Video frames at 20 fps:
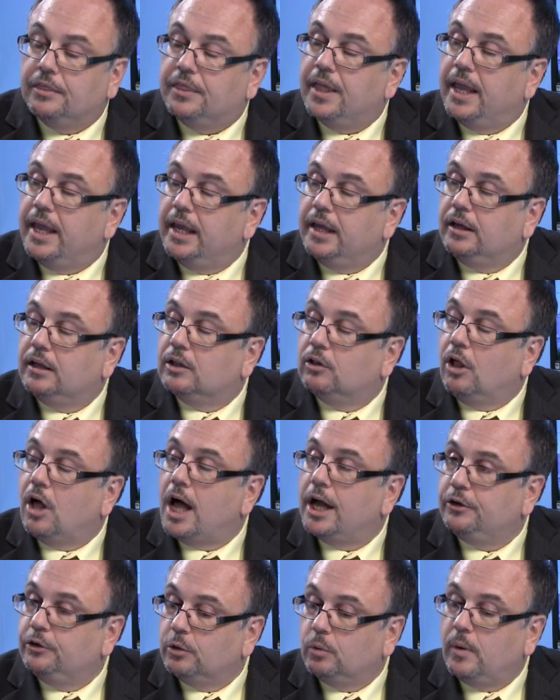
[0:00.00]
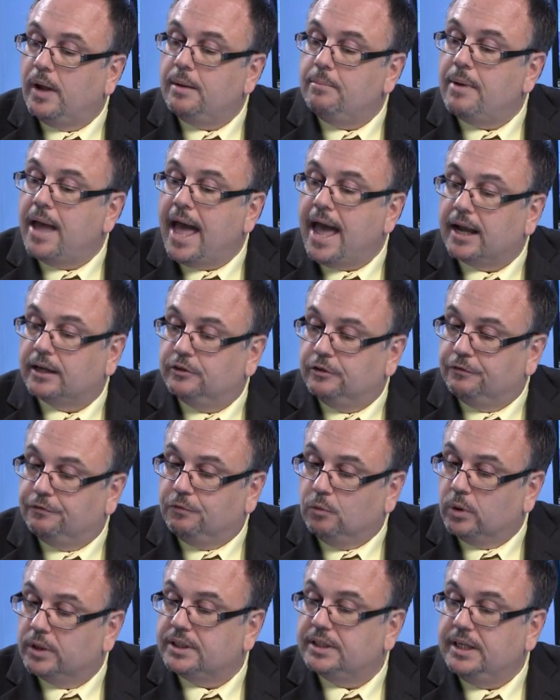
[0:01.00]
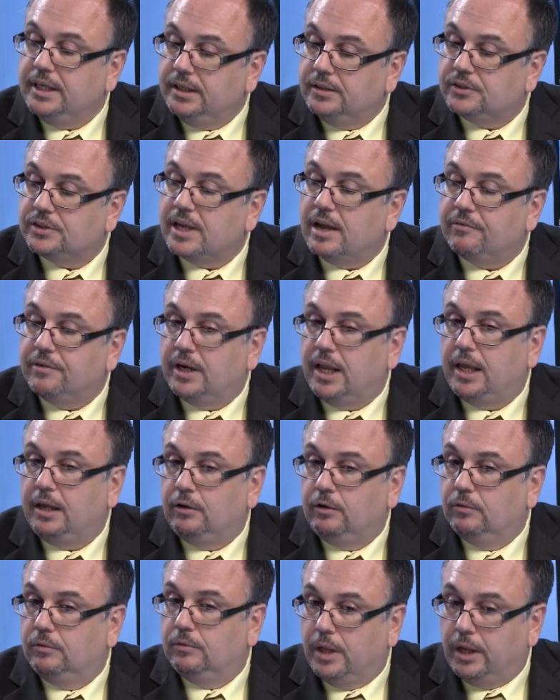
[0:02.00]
they clawed their way back to 14-7.